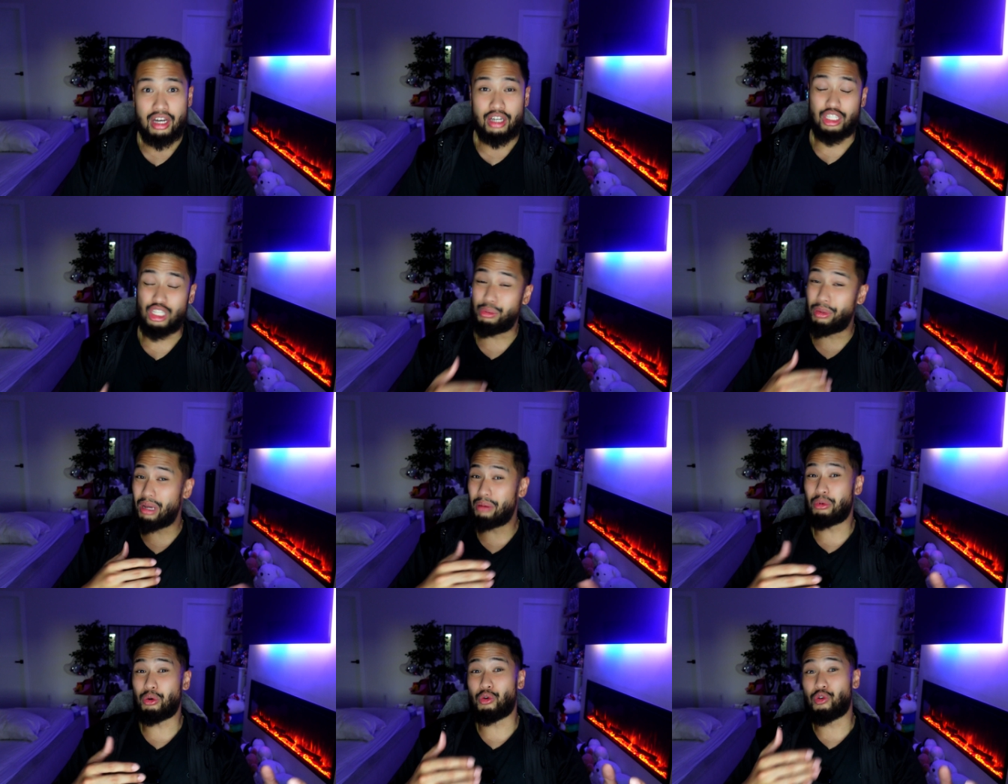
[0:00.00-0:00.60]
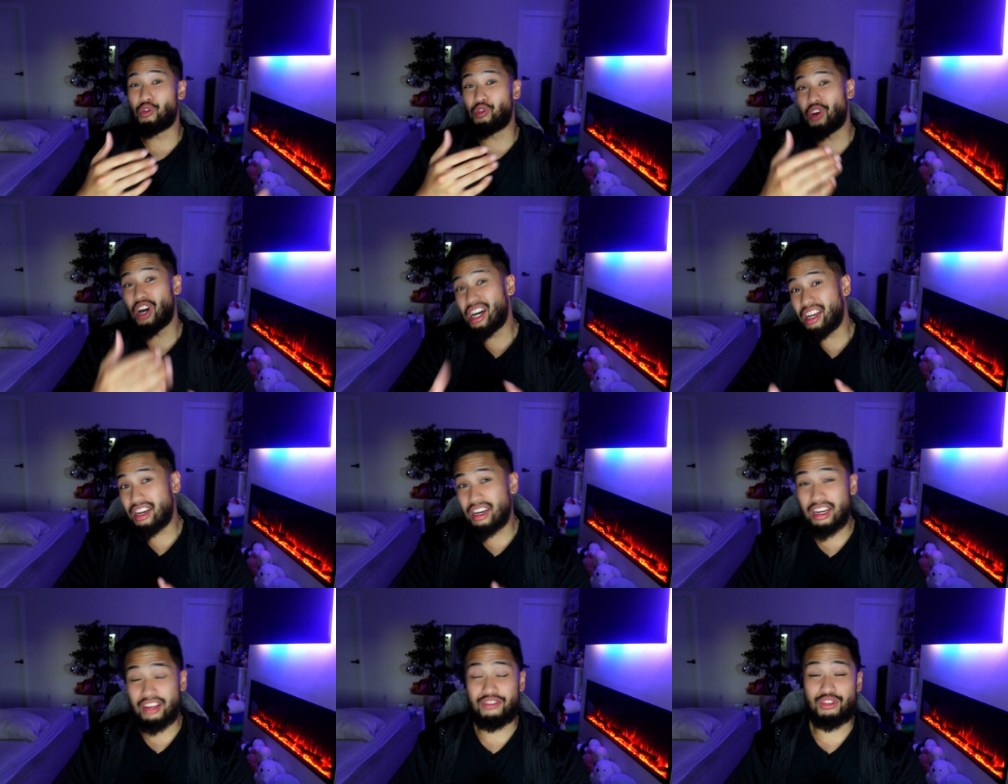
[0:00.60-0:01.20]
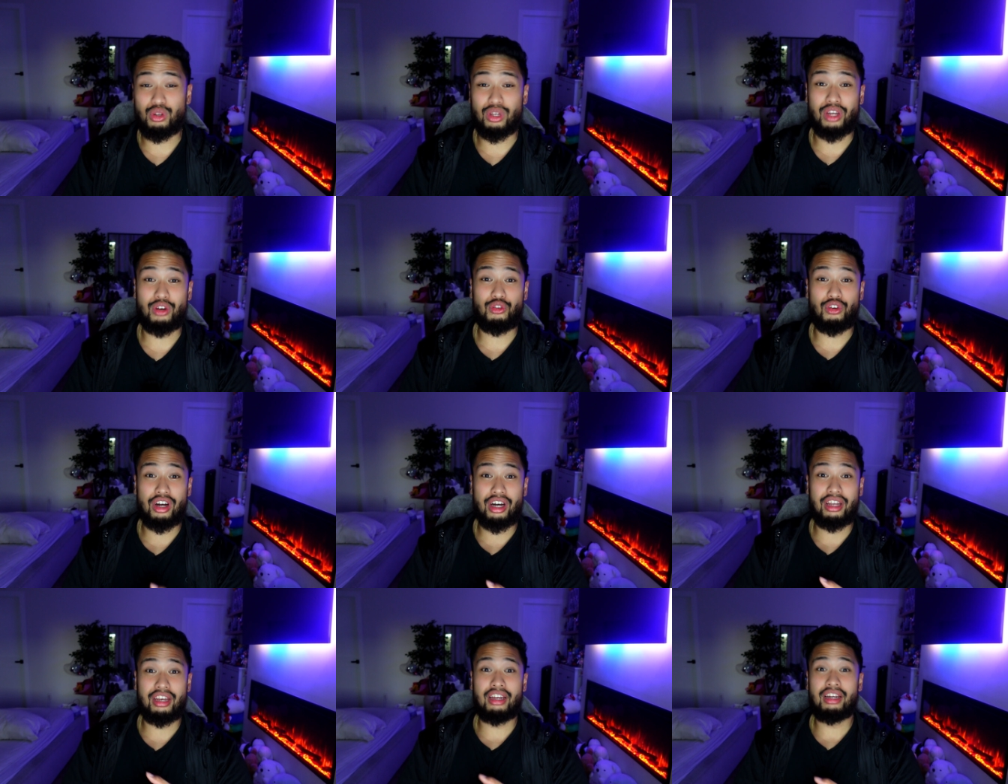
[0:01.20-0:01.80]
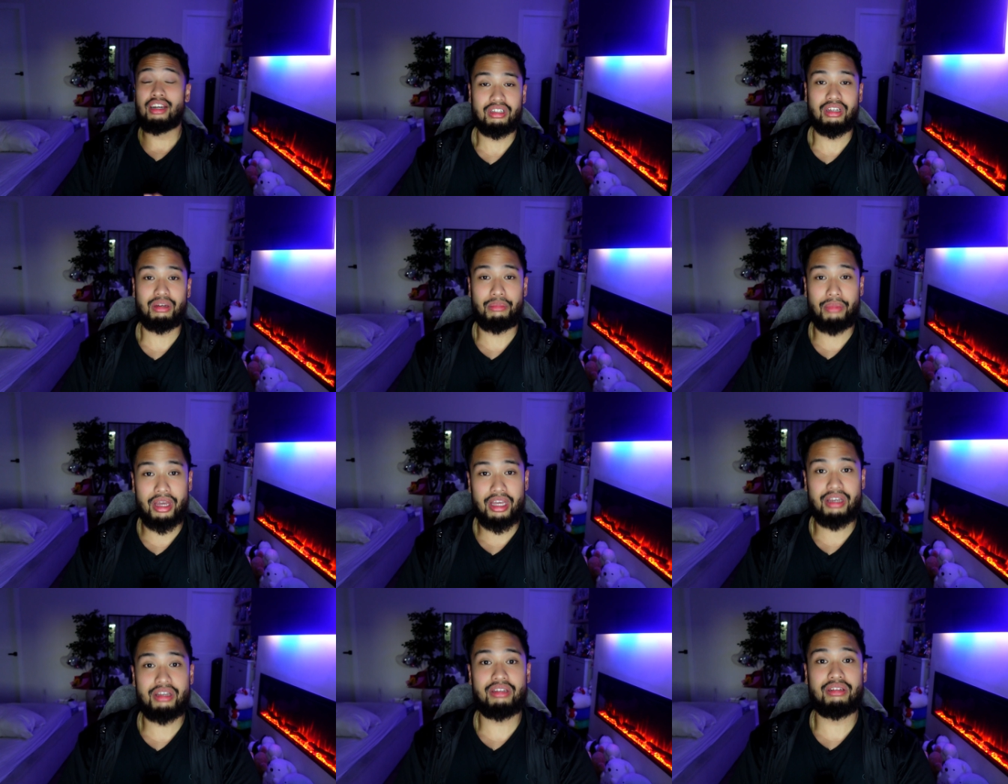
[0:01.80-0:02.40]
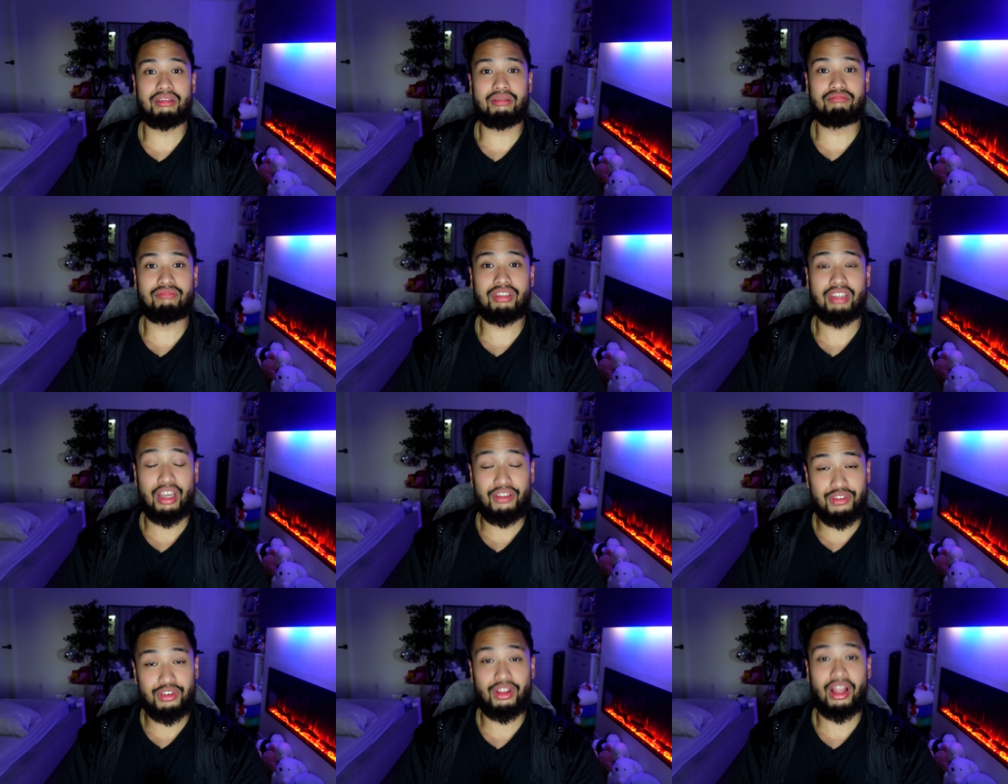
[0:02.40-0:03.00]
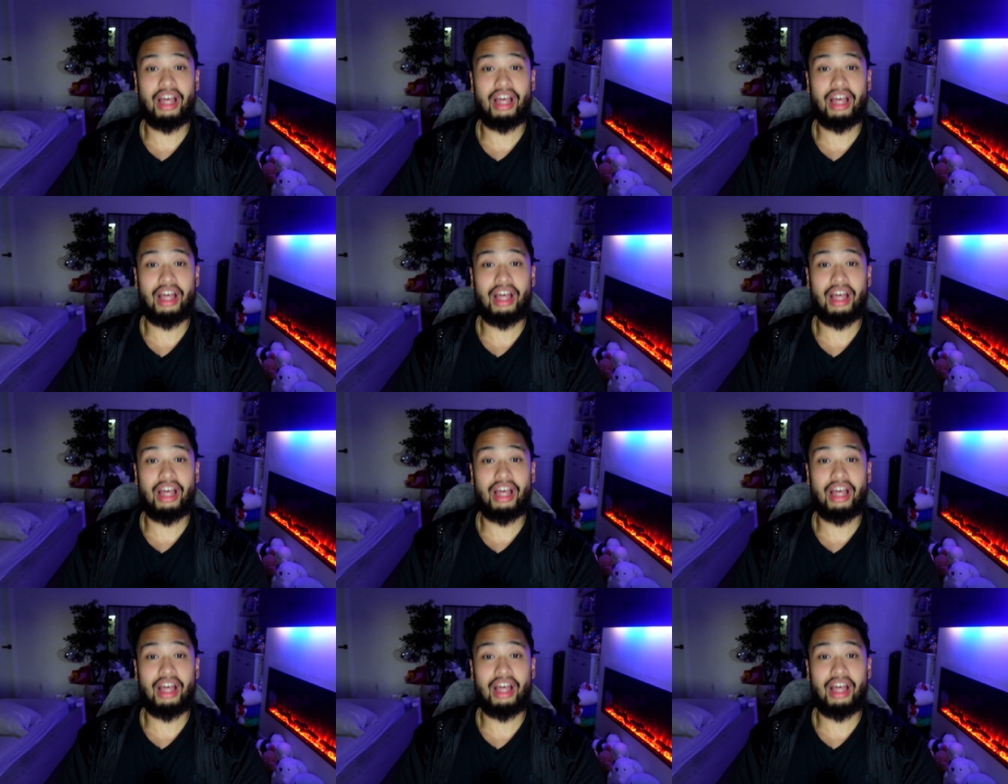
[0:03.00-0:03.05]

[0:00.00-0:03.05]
You'll be able to run if you can run. It may save your